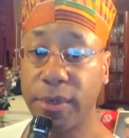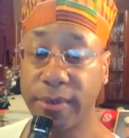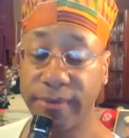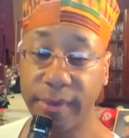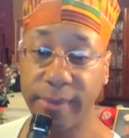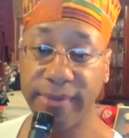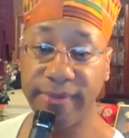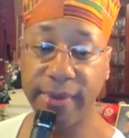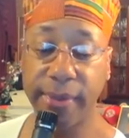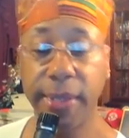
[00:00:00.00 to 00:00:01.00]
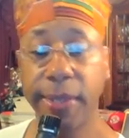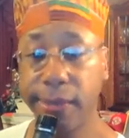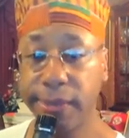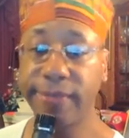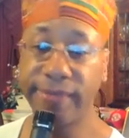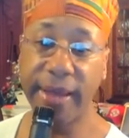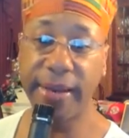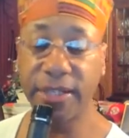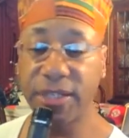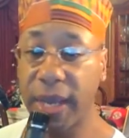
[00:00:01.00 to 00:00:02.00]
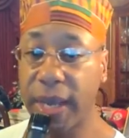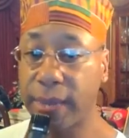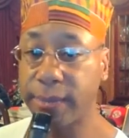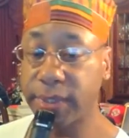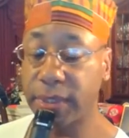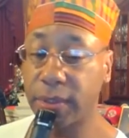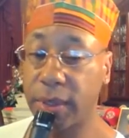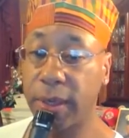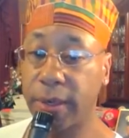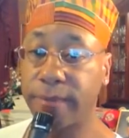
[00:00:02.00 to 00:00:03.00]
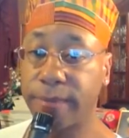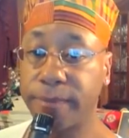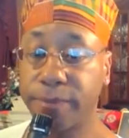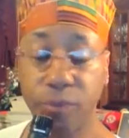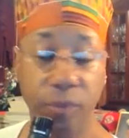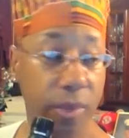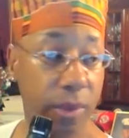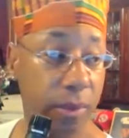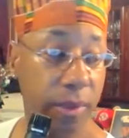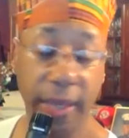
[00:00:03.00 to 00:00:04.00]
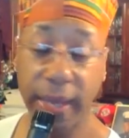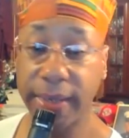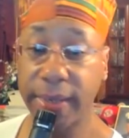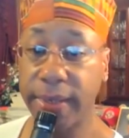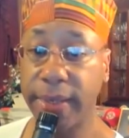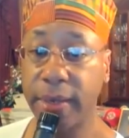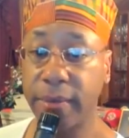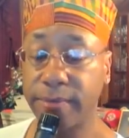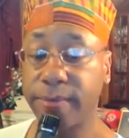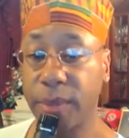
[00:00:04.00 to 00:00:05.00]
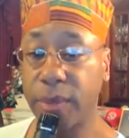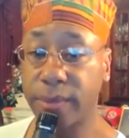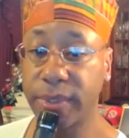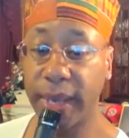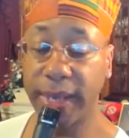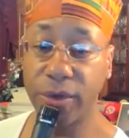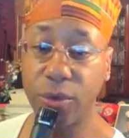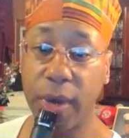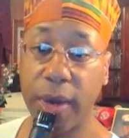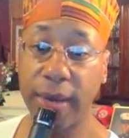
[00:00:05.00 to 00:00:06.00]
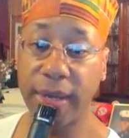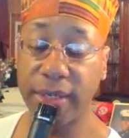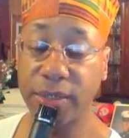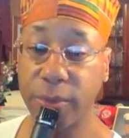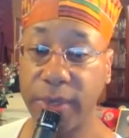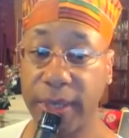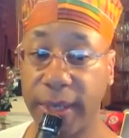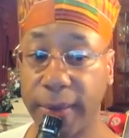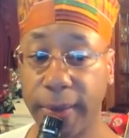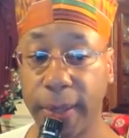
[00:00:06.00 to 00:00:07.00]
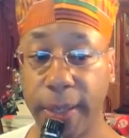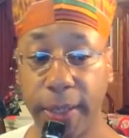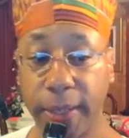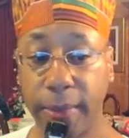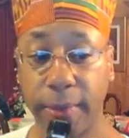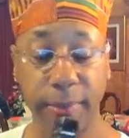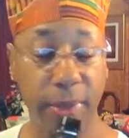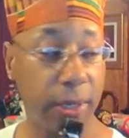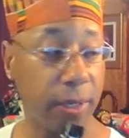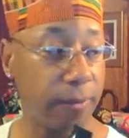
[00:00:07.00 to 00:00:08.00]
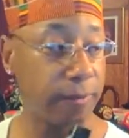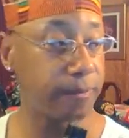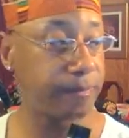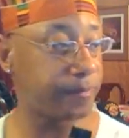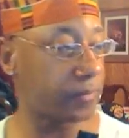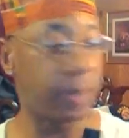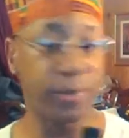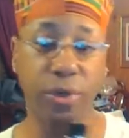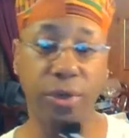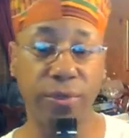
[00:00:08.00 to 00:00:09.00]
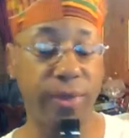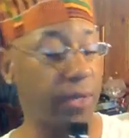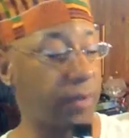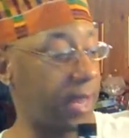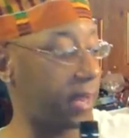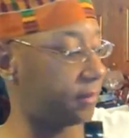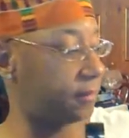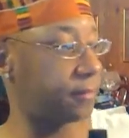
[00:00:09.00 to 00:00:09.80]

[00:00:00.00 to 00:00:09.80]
it's gonna be final exams and had to get the, had to do all that this weekend. But I'm turning the radio down.